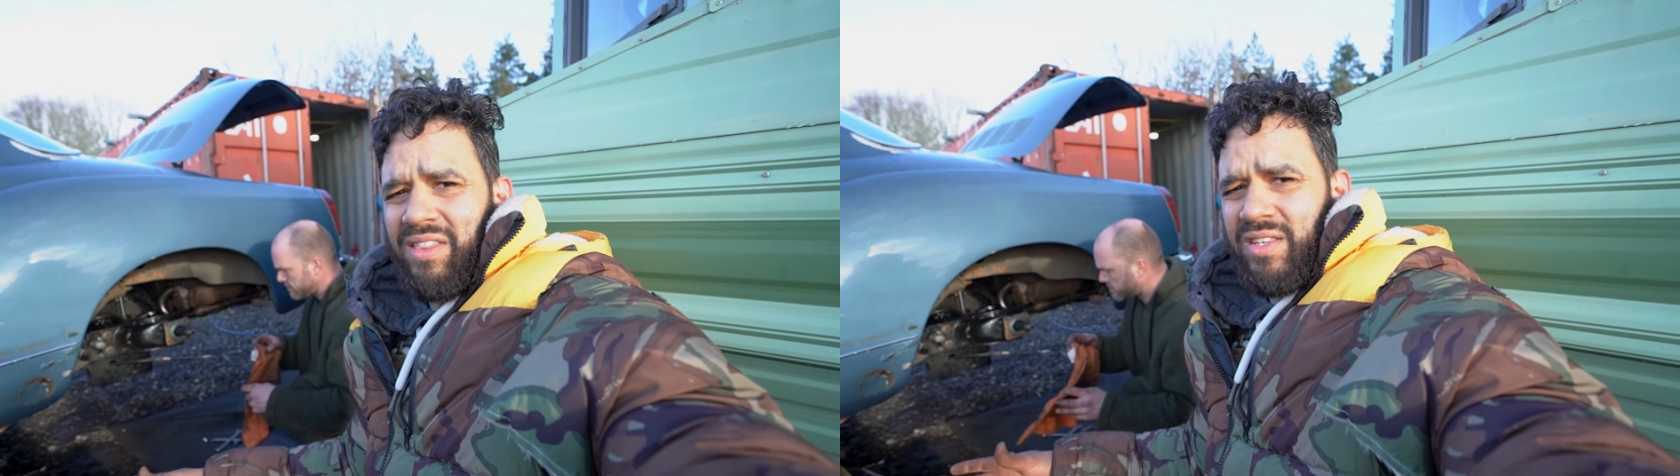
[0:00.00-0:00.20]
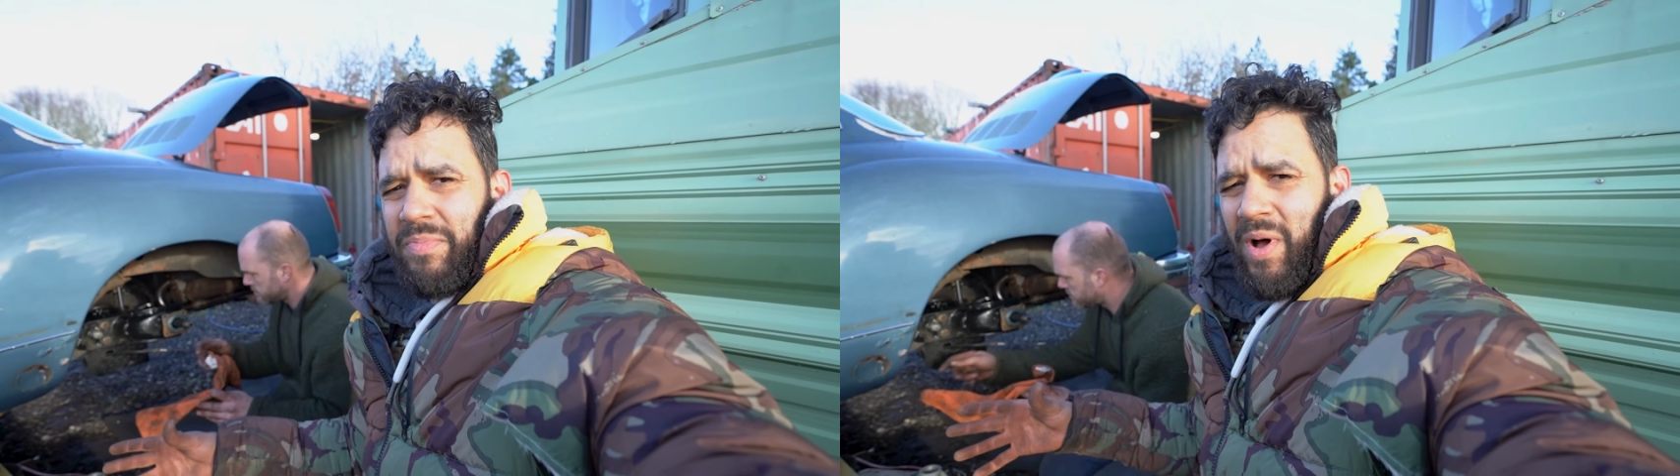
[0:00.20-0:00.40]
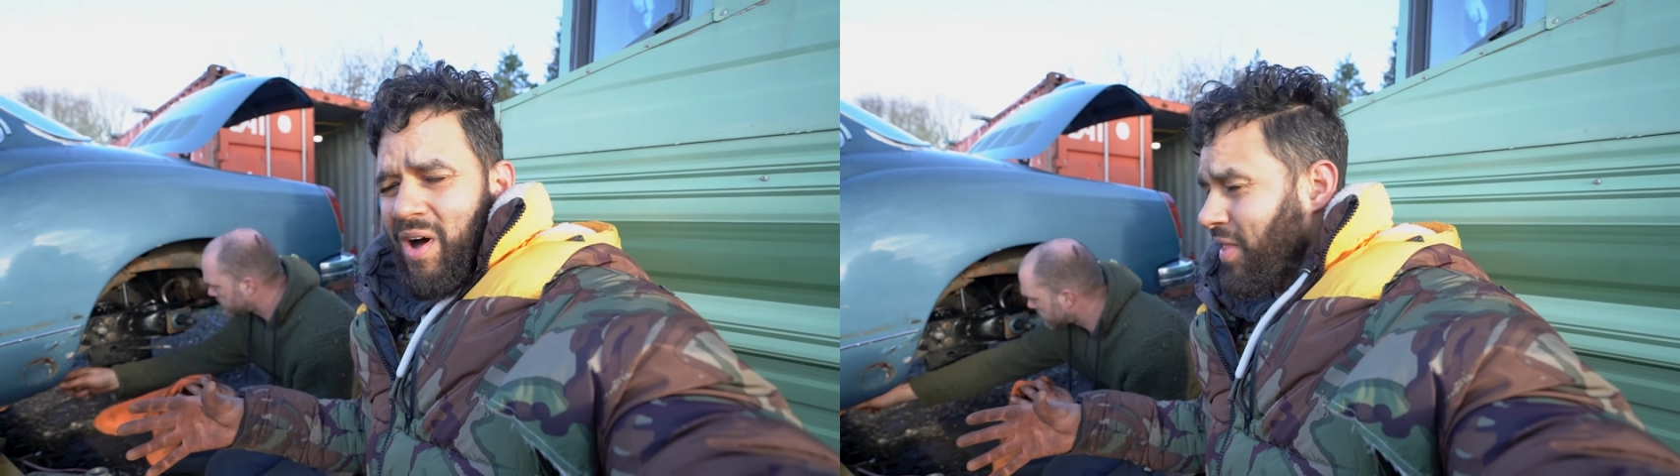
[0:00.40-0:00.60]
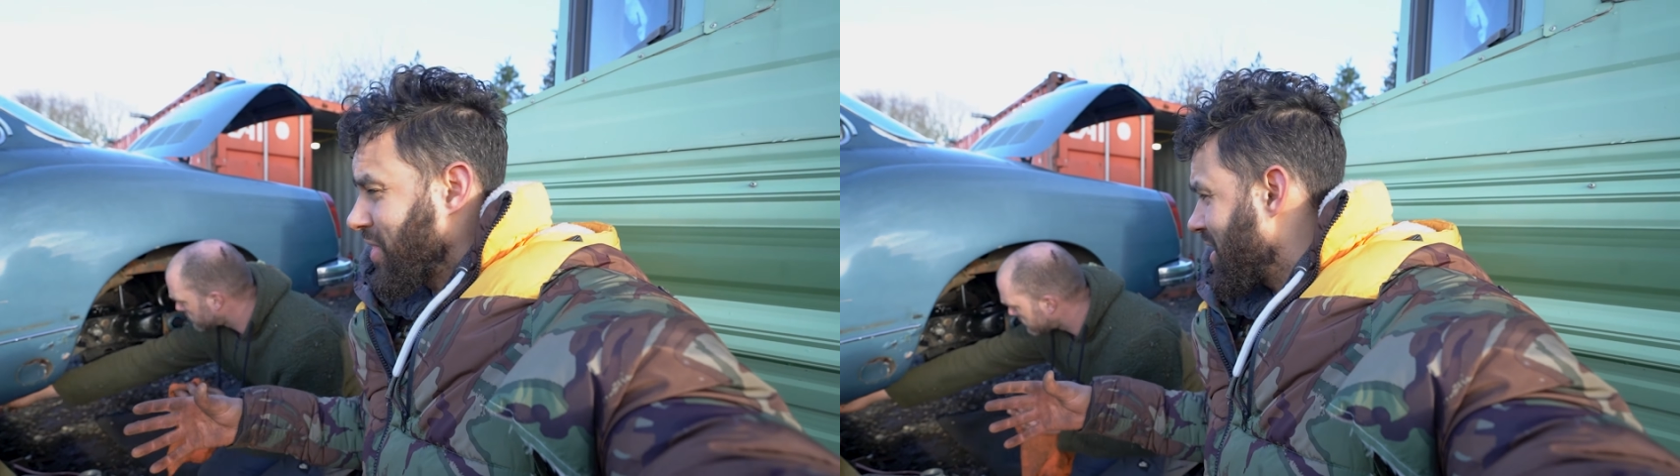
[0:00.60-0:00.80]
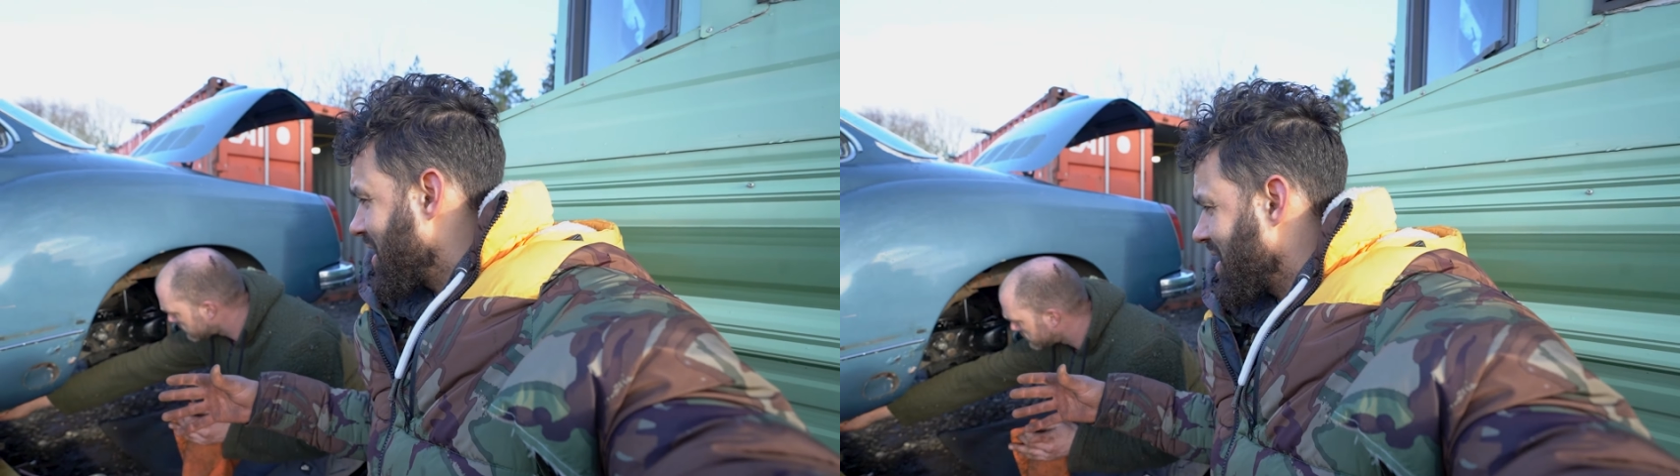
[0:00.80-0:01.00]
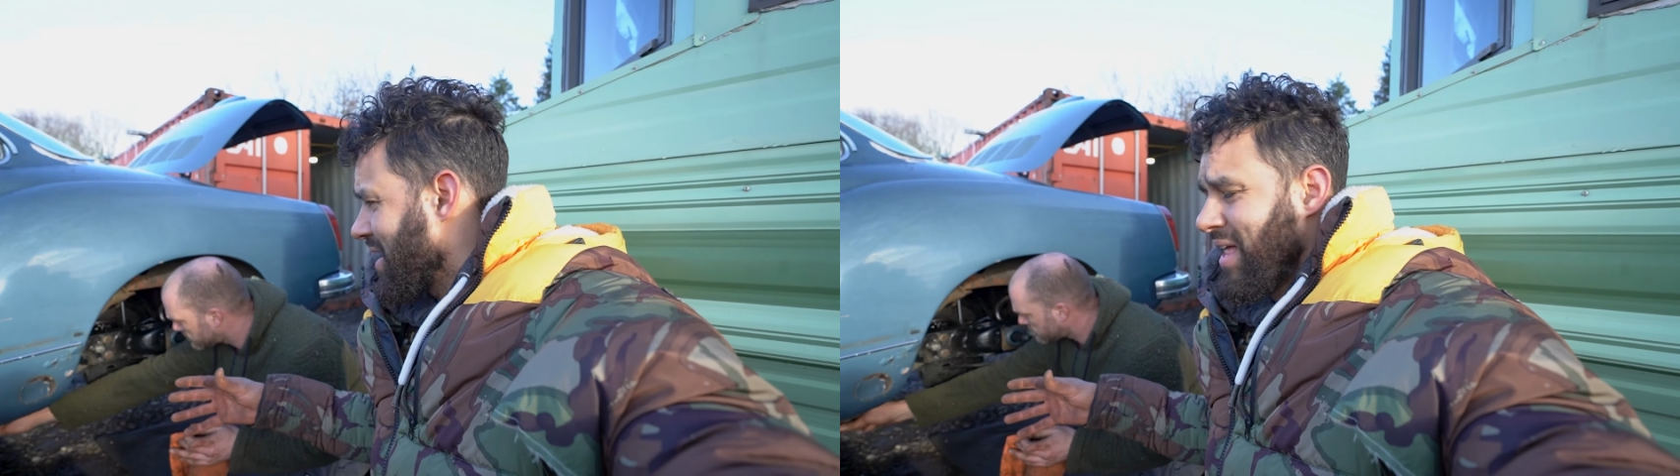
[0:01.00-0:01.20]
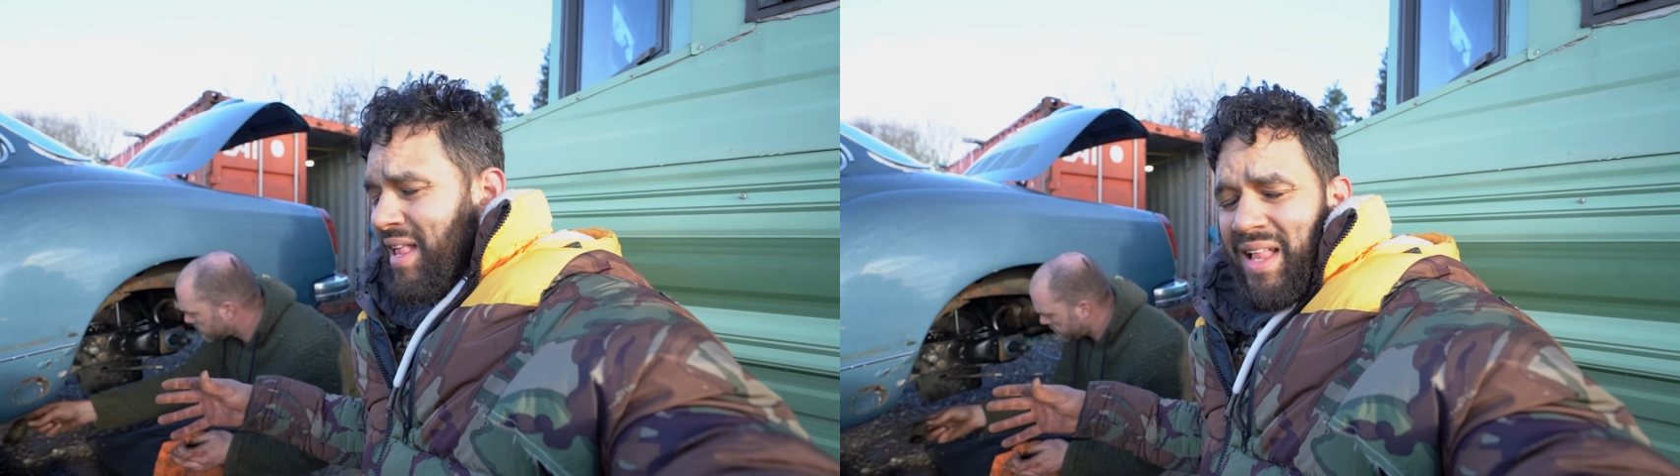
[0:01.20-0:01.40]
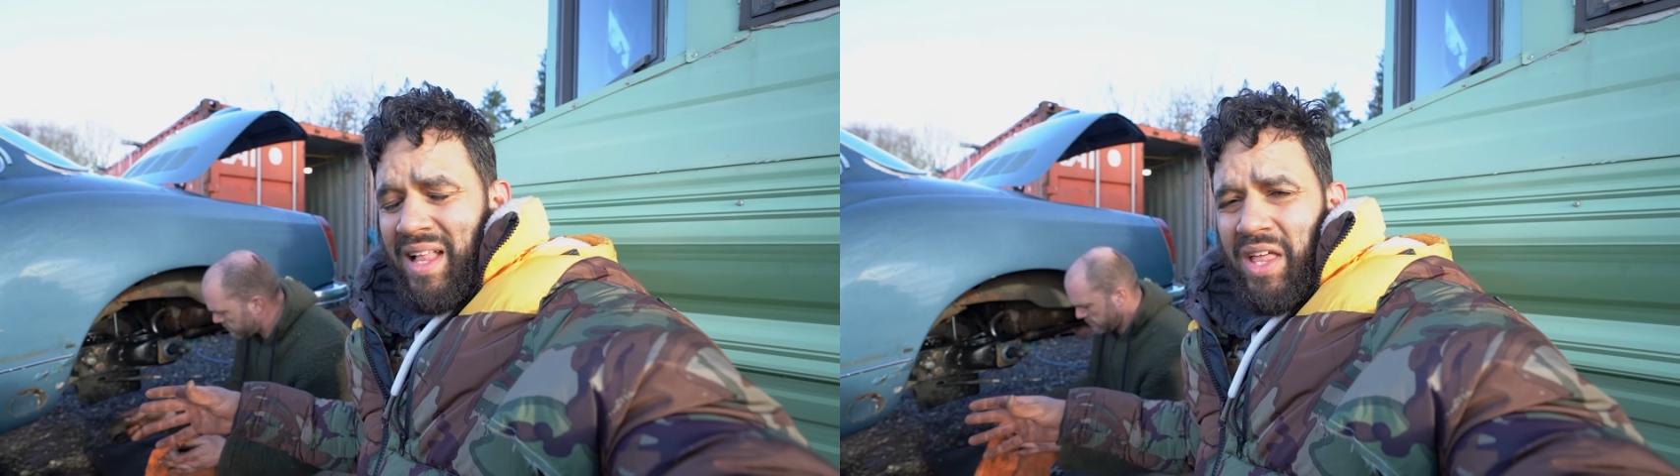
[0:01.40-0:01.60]
this apart,
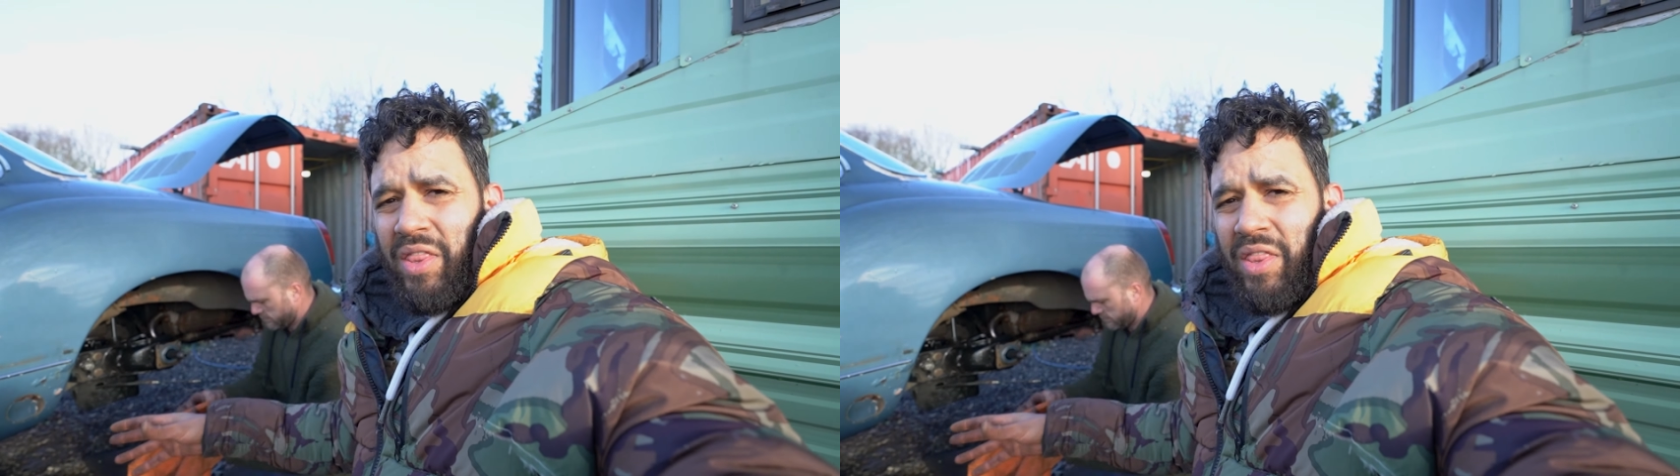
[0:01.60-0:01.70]
that